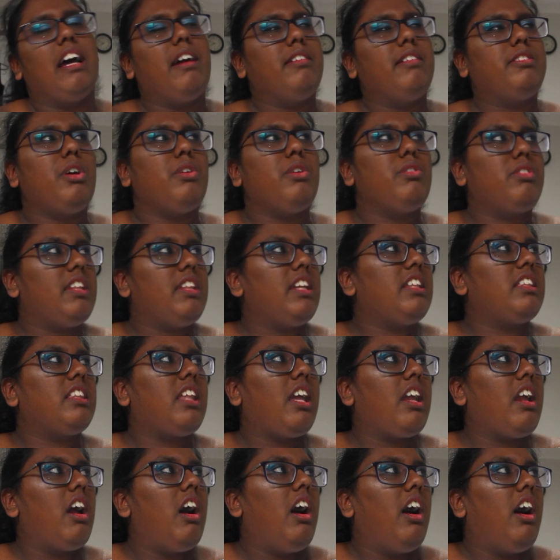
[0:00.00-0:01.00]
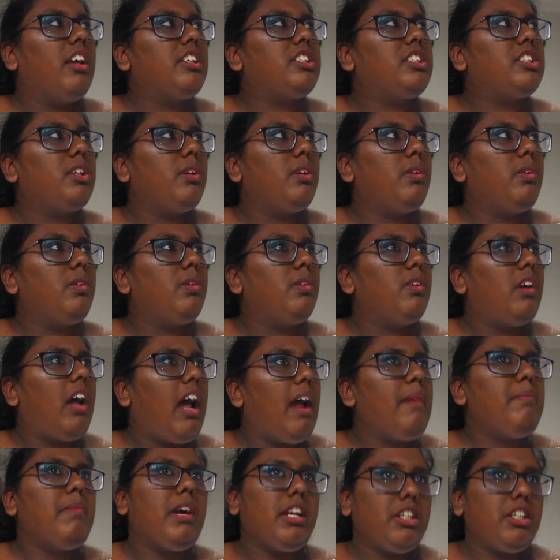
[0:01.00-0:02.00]
I don't think they are, so
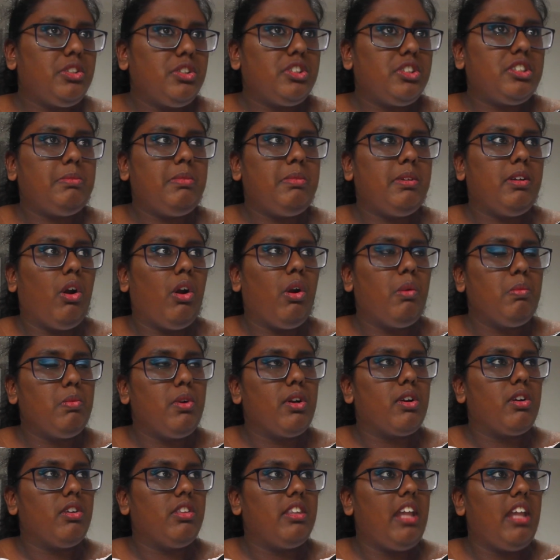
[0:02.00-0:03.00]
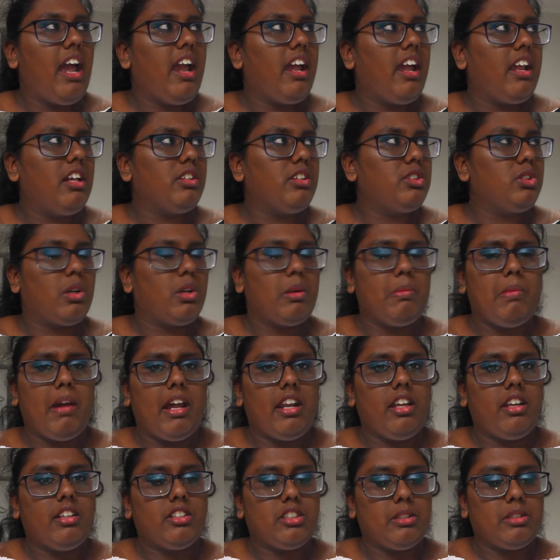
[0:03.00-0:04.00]
I might do some homework on that, and I'll talk
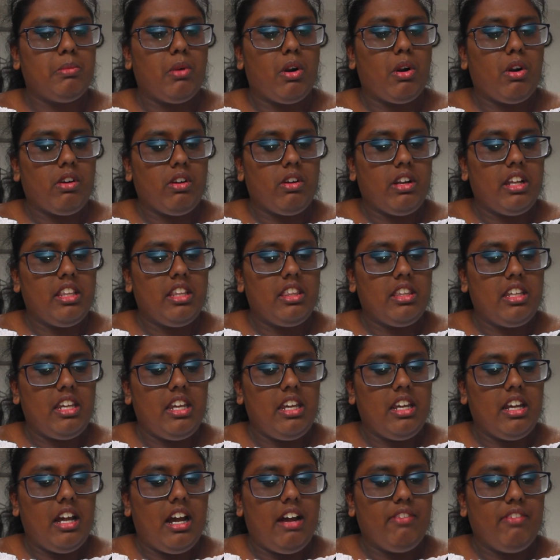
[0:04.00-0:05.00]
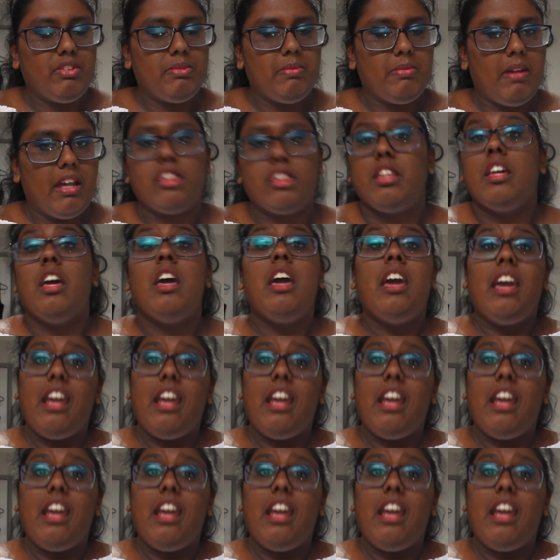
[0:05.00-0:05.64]
about it tomorrow in the Aftermath.